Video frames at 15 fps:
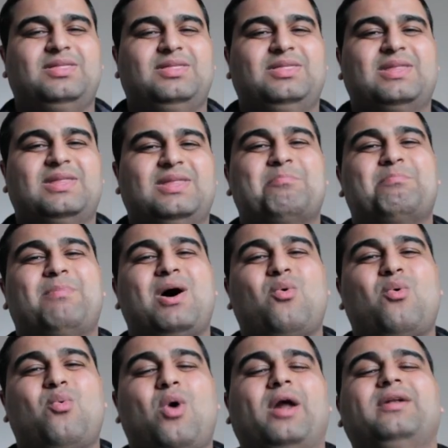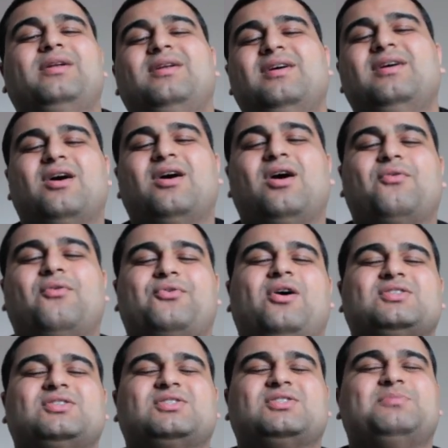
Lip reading: Number 1, of course,